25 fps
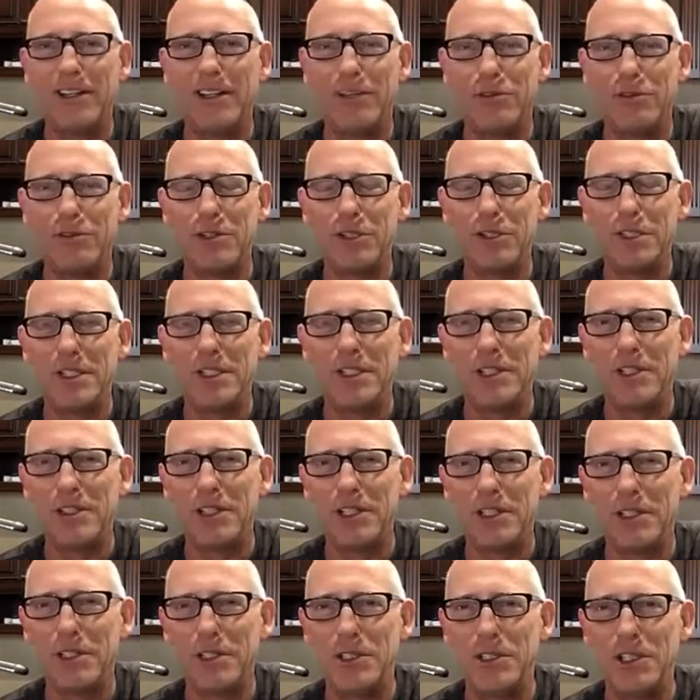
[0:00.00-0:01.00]

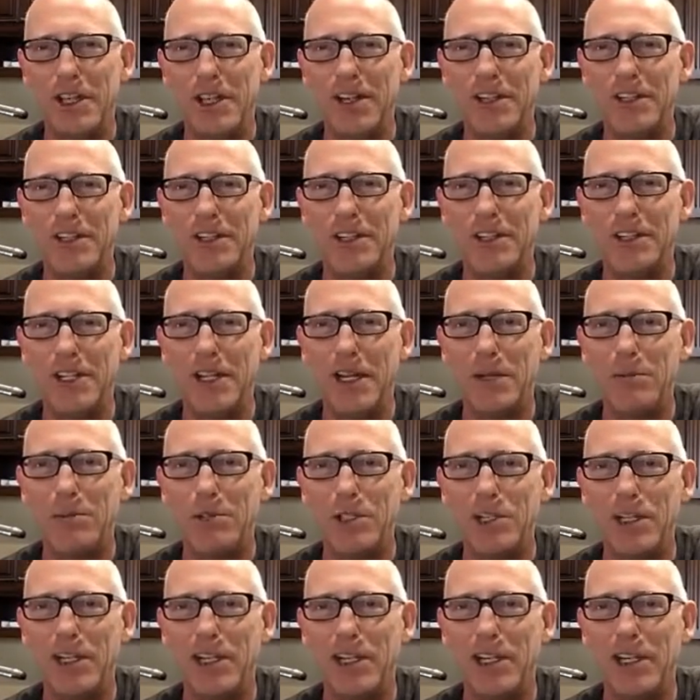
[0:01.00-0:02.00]
facilities on the
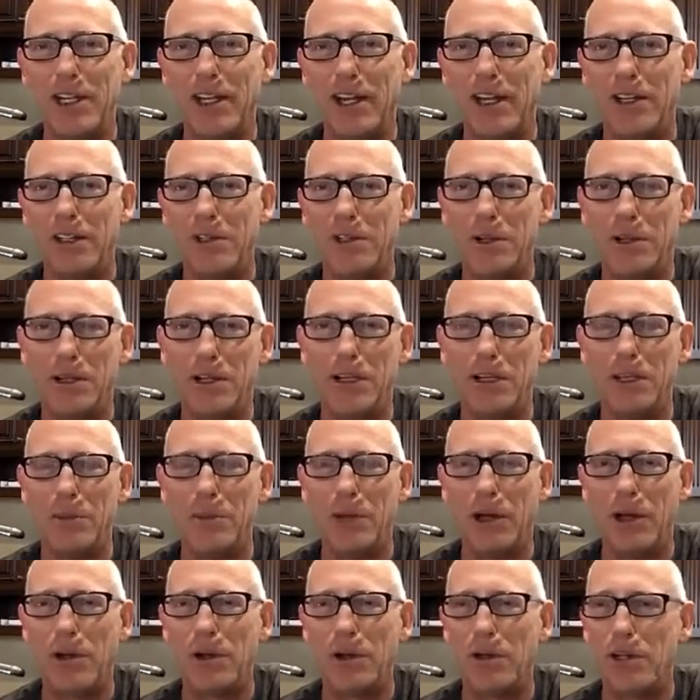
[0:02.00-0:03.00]
DMZ and talking
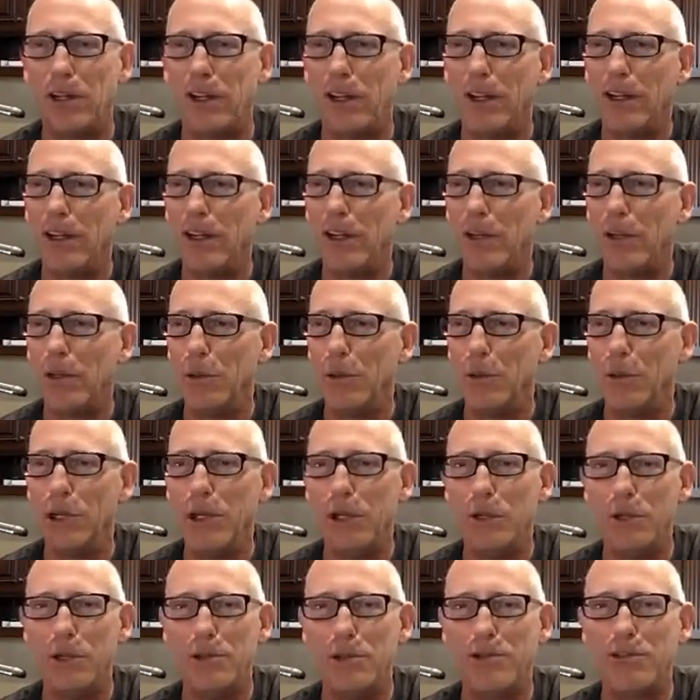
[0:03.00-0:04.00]
about
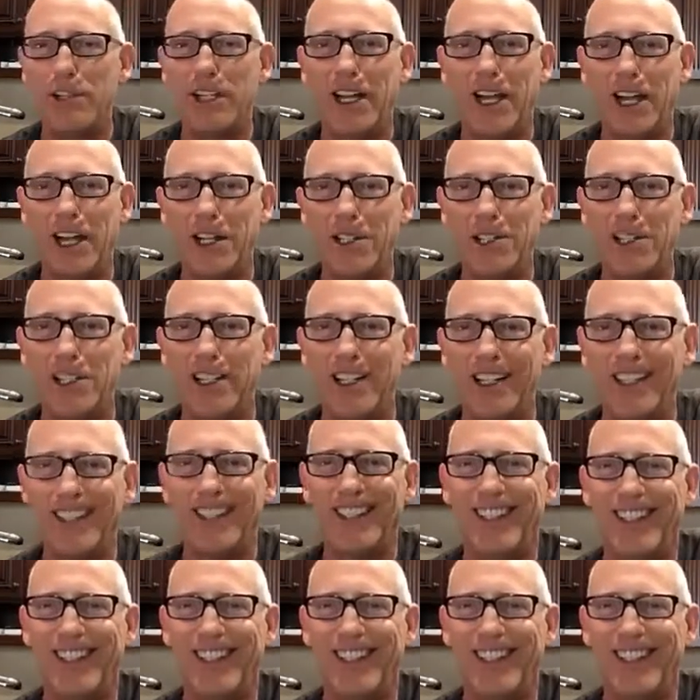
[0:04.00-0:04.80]
reunification.